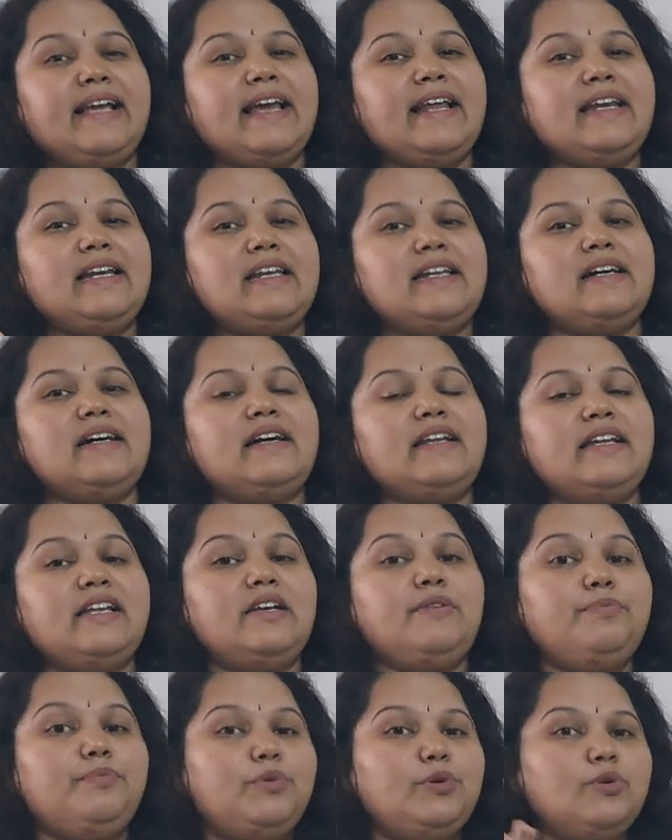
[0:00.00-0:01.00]
can learn
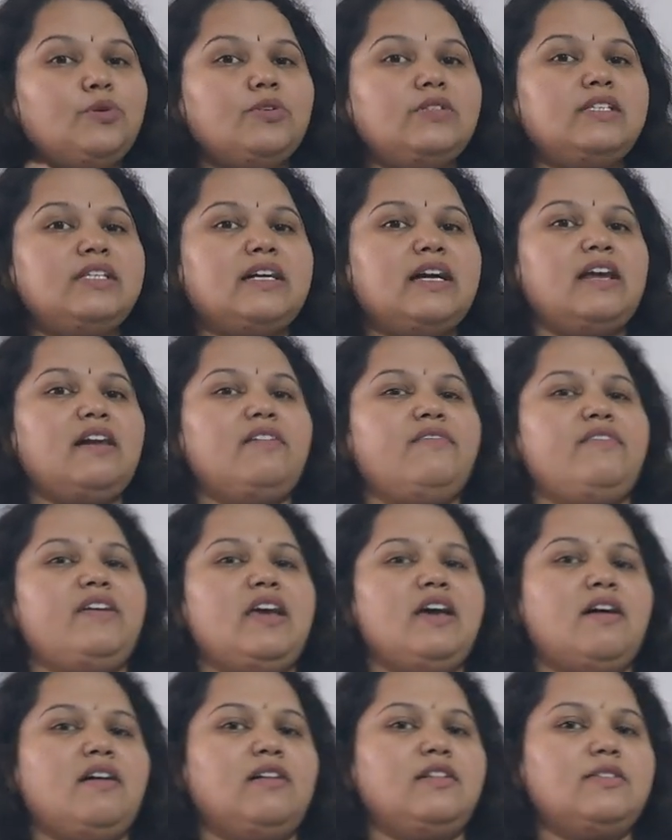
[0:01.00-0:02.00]
in musical
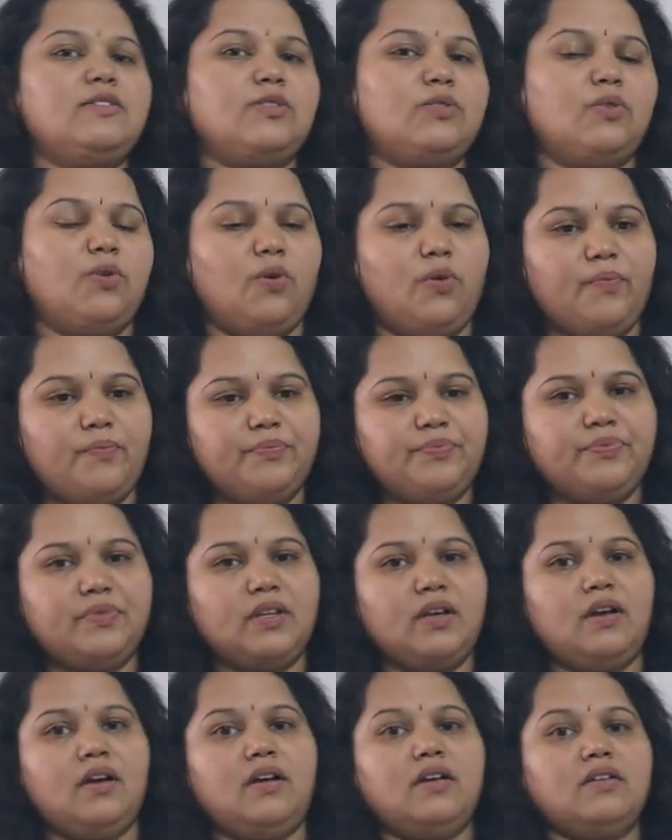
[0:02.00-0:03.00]
way also.
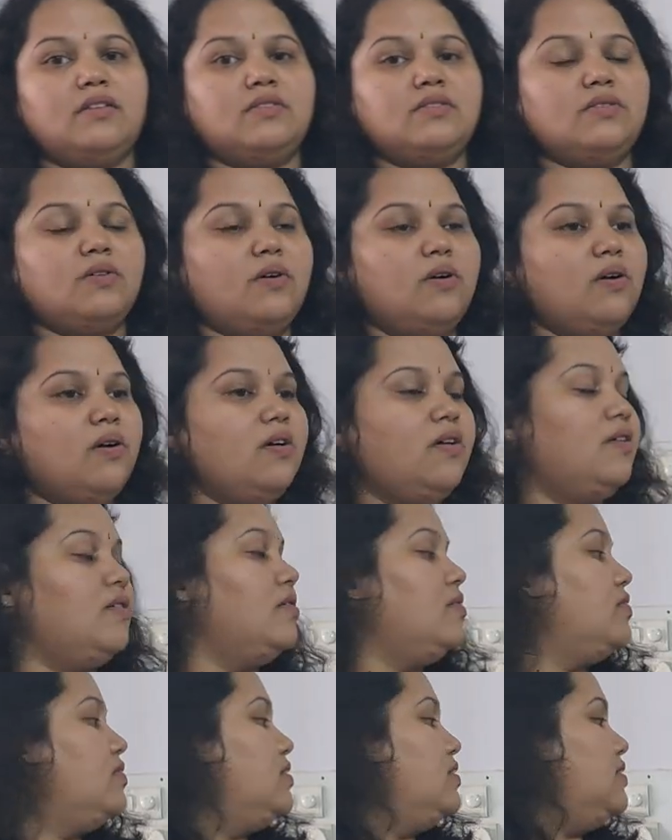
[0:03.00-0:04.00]
So
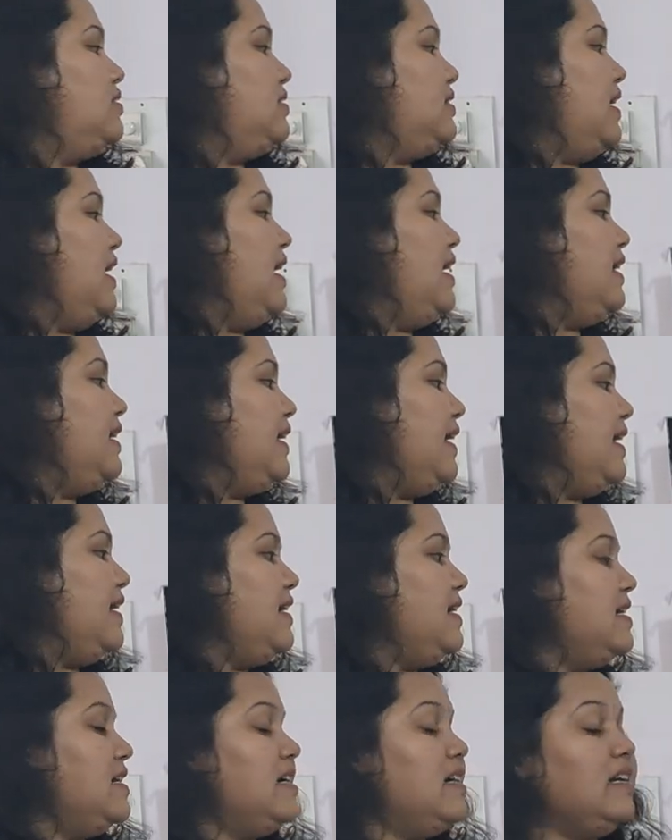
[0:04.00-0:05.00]
child
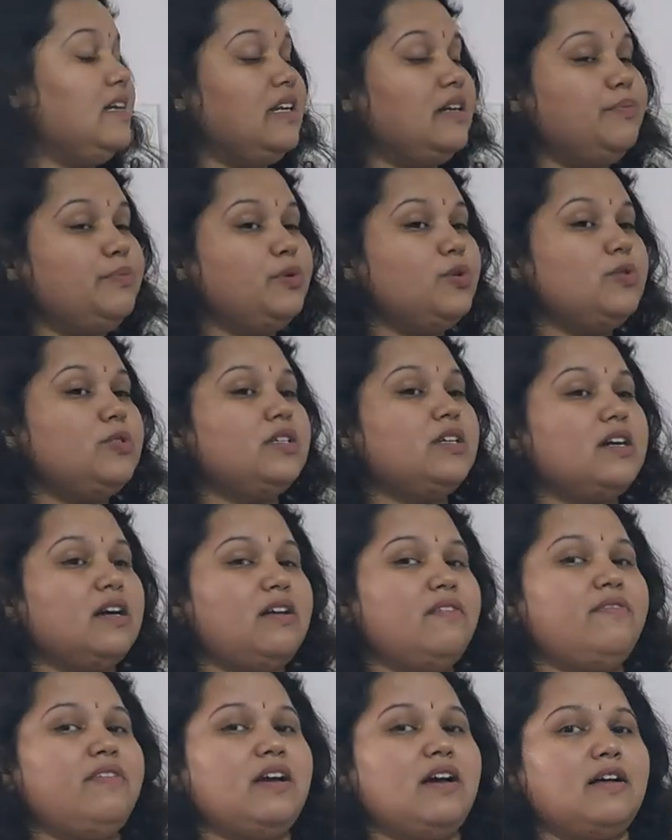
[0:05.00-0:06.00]
can learn in
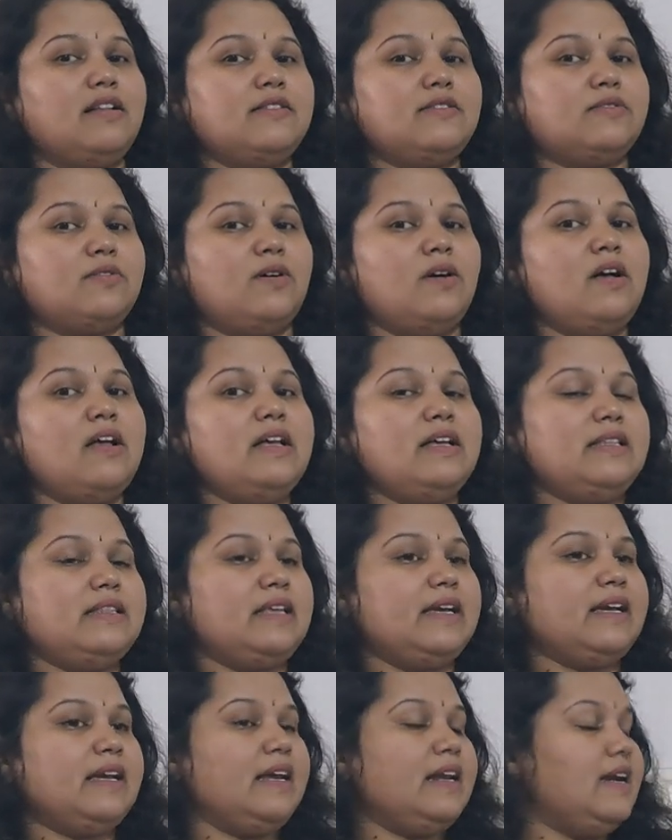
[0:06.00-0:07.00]
musical way also.
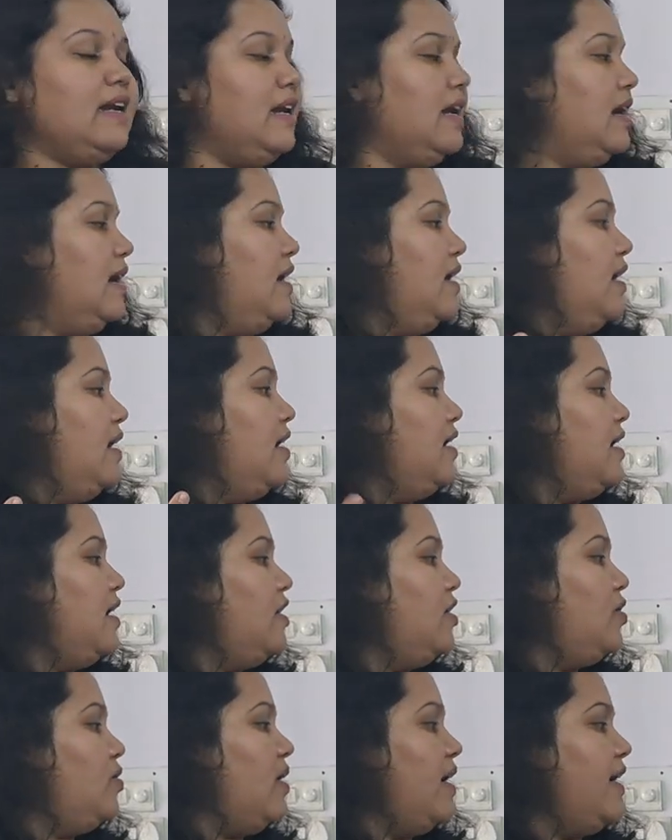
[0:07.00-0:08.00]
They can
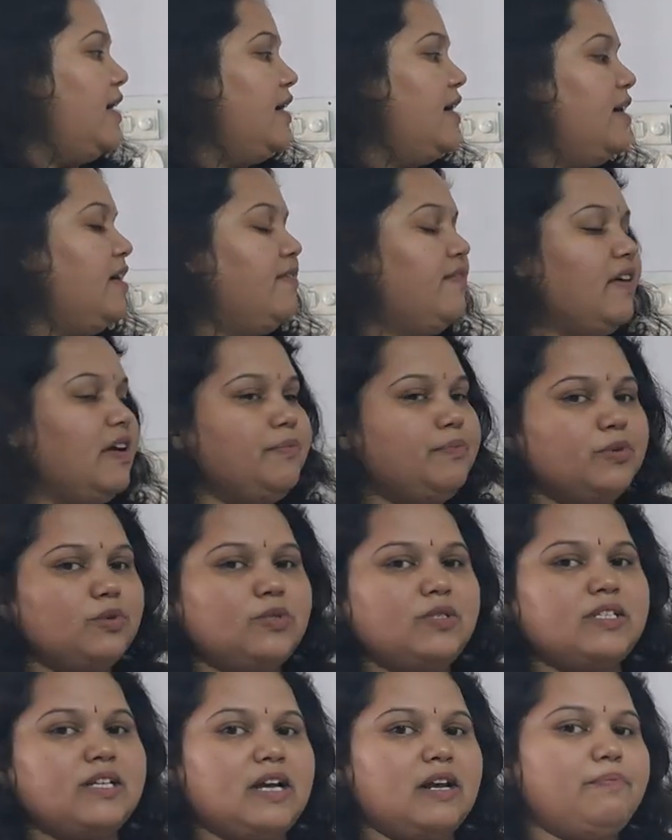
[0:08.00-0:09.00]
learn to identify
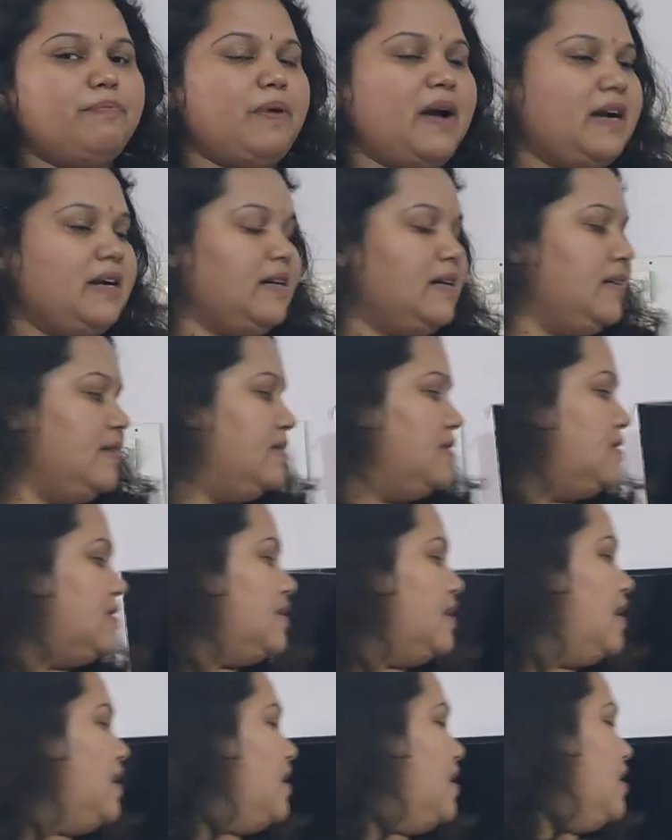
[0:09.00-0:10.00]
musical patterns.
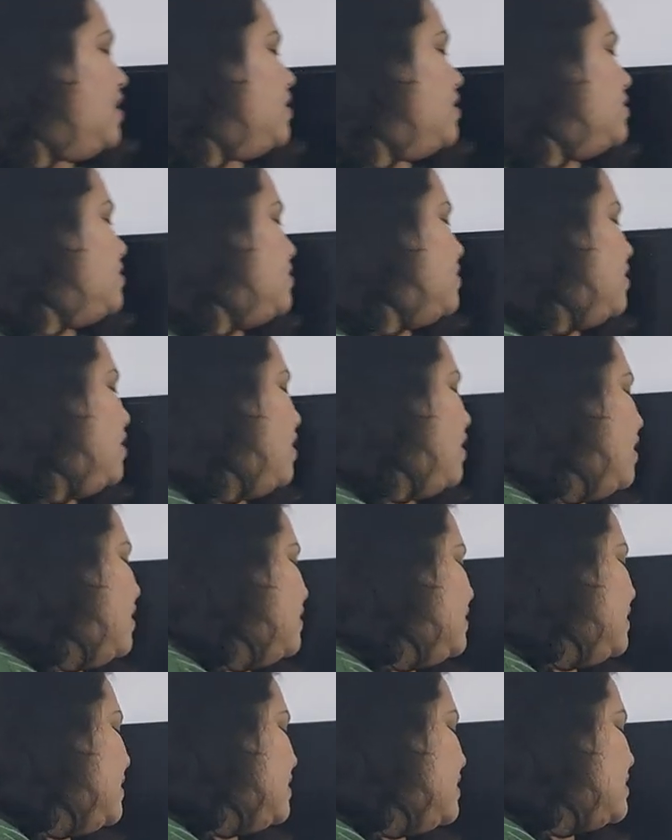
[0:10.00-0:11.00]

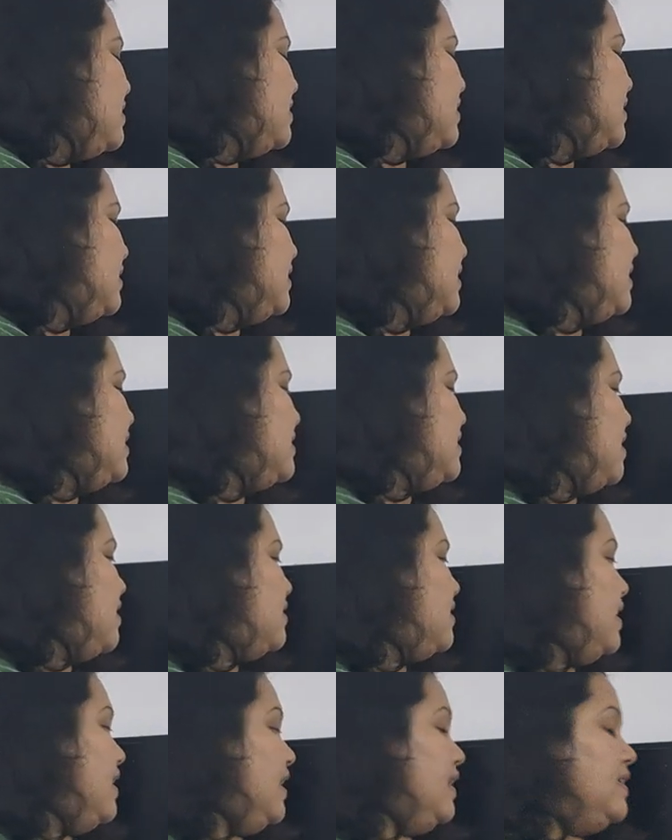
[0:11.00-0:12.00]
These are
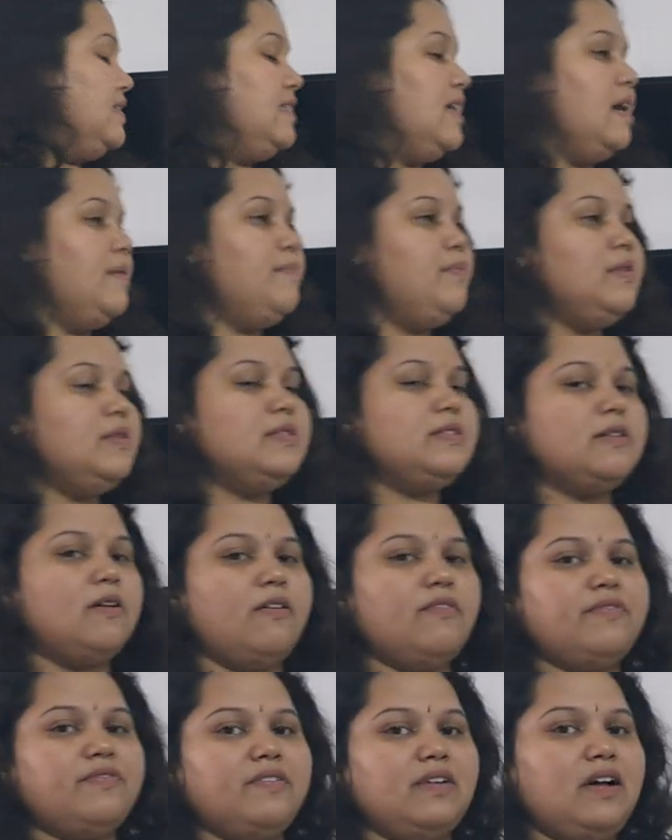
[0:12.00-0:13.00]
the examples
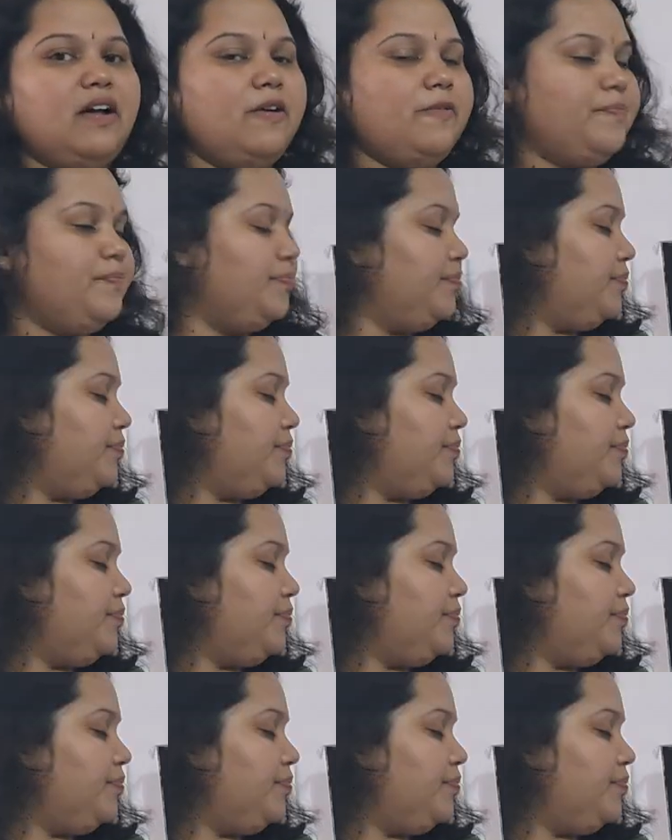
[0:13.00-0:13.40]
of